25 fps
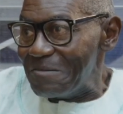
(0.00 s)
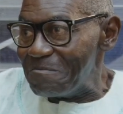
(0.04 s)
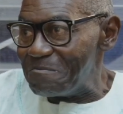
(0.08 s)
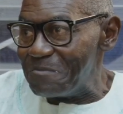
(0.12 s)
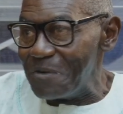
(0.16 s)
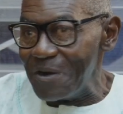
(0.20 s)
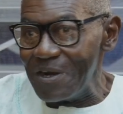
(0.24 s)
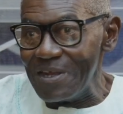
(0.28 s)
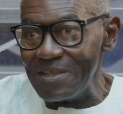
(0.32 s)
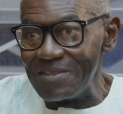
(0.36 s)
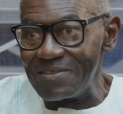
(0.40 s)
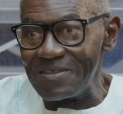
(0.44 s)

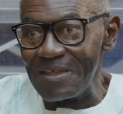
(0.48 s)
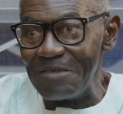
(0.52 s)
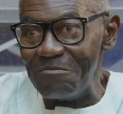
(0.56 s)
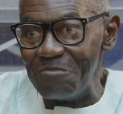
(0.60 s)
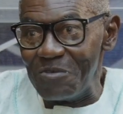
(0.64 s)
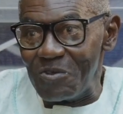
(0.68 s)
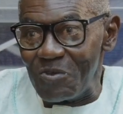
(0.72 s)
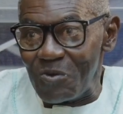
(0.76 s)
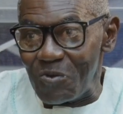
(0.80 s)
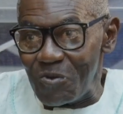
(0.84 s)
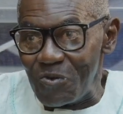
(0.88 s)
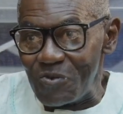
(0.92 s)
Parents sent
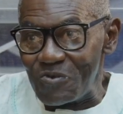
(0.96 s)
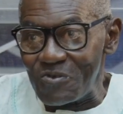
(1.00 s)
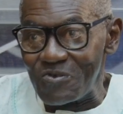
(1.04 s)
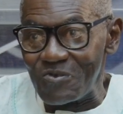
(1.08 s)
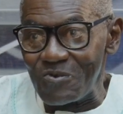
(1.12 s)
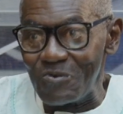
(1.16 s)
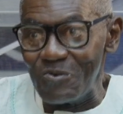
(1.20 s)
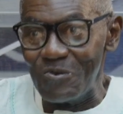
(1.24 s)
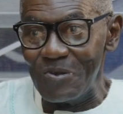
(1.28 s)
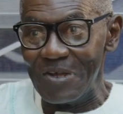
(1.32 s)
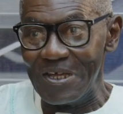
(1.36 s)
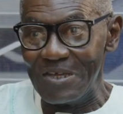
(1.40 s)
me to go to
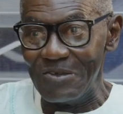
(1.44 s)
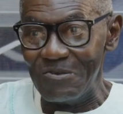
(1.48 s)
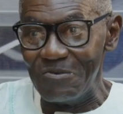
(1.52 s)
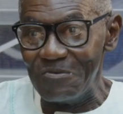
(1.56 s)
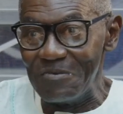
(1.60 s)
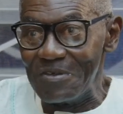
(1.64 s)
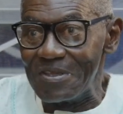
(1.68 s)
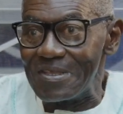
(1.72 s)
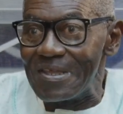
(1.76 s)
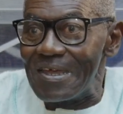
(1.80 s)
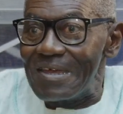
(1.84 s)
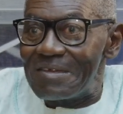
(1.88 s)
school and
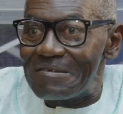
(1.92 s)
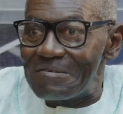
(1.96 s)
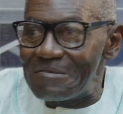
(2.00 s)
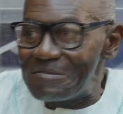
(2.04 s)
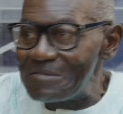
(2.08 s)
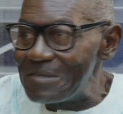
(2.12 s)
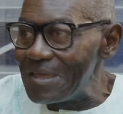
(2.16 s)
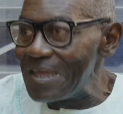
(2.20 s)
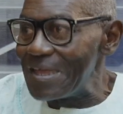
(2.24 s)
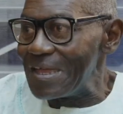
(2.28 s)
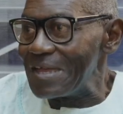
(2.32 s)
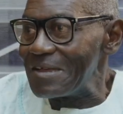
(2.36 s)

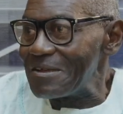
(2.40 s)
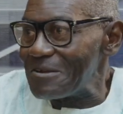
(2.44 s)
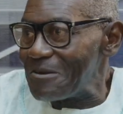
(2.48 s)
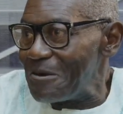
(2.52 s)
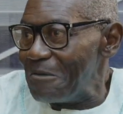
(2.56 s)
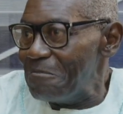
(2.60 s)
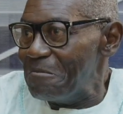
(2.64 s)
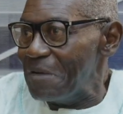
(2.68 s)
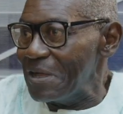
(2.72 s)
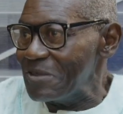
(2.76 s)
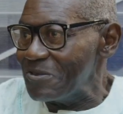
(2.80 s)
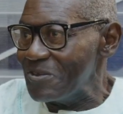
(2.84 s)
university. And
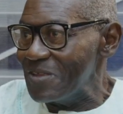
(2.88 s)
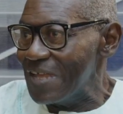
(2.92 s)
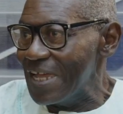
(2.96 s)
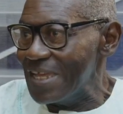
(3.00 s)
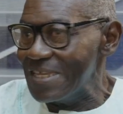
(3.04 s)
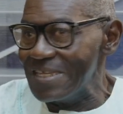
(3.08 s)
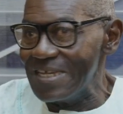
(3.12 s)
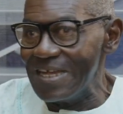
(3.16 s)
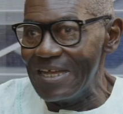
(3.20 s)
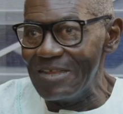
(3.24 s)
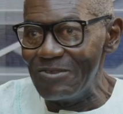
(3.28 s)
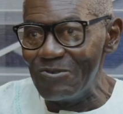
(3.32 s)
come back to
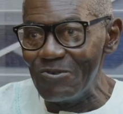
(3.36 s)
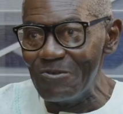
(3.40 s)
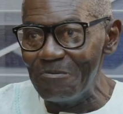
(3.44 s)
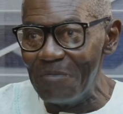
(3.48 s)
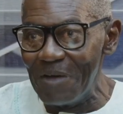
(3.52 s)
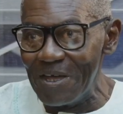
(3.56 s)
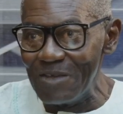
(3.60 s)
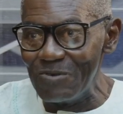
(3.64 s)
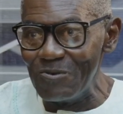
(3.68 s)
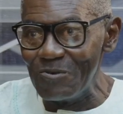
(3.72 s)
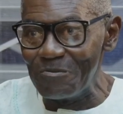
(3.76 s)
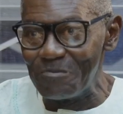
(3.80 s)
Nigeria and
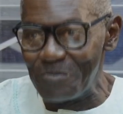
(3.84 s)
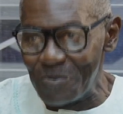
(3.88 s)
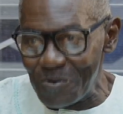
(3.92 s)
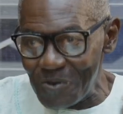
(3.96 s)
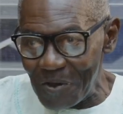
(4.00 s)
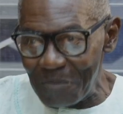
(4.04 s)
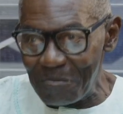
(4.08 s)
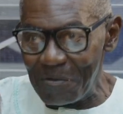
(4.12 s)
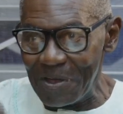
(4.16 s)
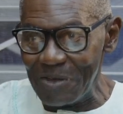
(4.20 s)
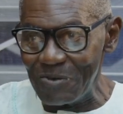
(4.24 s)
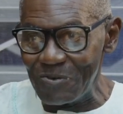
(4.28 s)
do put
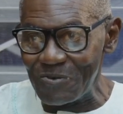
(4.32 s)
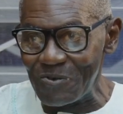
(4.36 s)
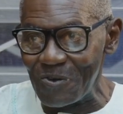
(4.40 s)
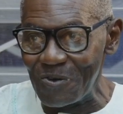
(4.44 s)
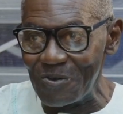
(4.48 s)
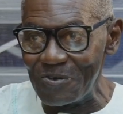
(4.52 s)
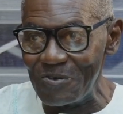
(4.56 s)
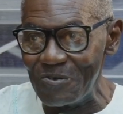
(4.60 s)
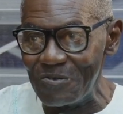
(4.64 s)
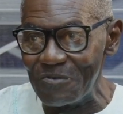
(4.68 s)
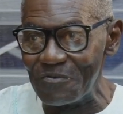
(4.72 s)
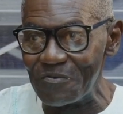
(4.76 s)
on my youth
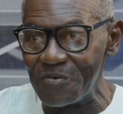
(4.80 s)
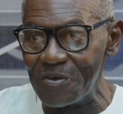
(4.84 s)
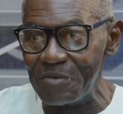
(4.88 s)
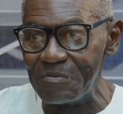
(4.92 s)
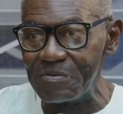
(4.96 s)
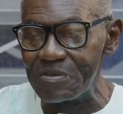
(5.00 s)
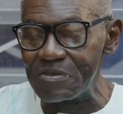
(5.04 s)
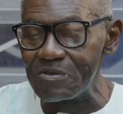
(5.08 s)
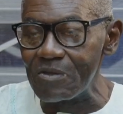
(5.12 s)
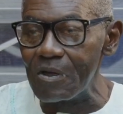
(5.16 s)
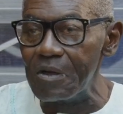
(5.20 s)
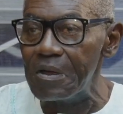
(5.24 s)
corps uniform
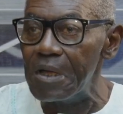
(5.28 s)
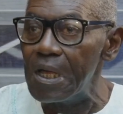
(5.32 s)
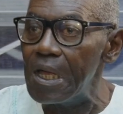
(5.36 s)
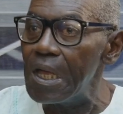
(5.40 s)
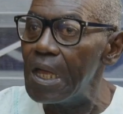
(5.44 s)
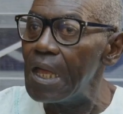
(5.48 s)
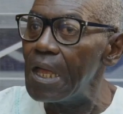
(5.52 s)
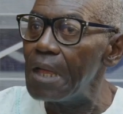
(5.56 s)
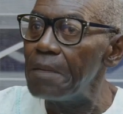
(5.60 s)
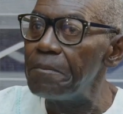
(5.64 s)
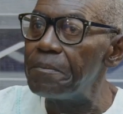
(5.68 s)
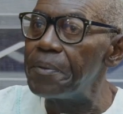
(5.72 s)
and stuff.
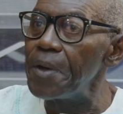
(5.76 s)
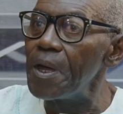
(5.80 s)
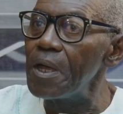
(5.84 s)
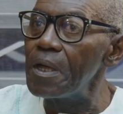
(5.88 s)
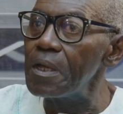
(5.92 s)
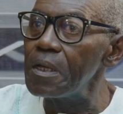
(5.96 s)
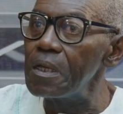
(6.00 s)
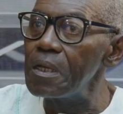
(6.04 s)
But